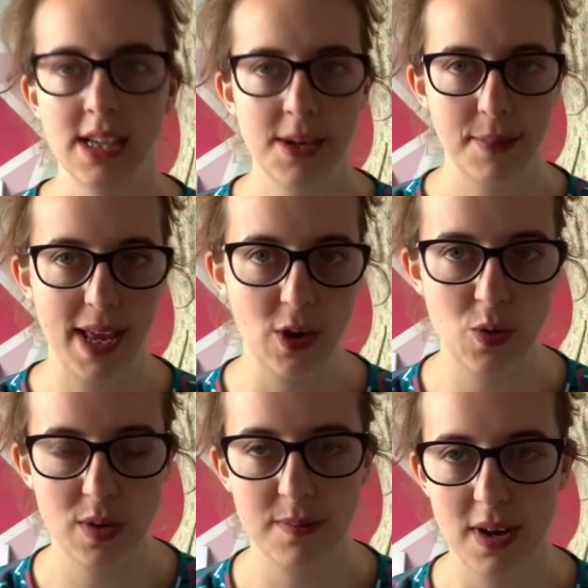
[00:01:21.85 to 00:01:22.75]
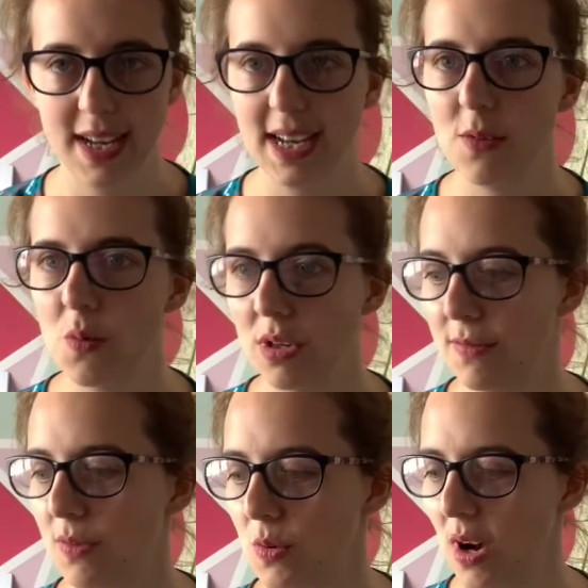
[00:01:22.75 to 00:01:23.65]
make all of my
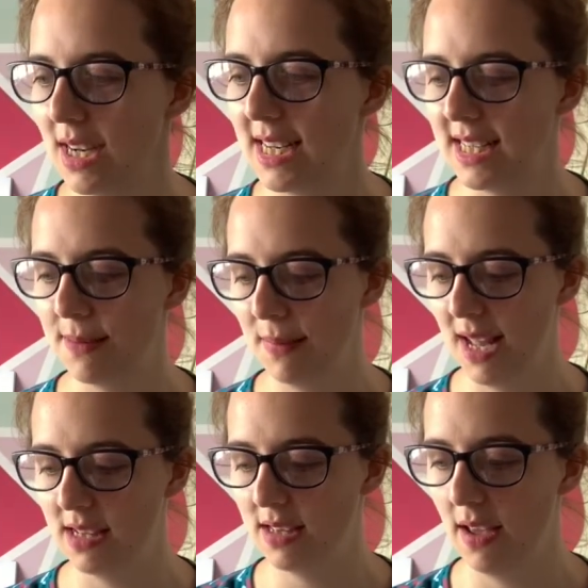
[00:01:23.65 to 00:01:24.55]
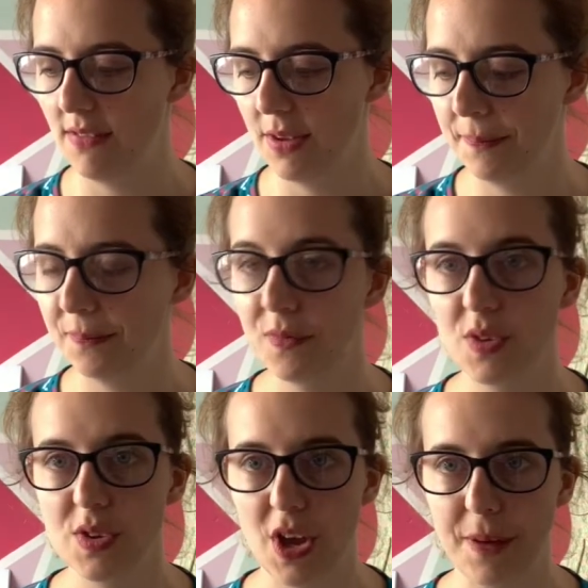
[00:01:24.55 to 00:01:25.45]
wonderful ideas and plans out of them. So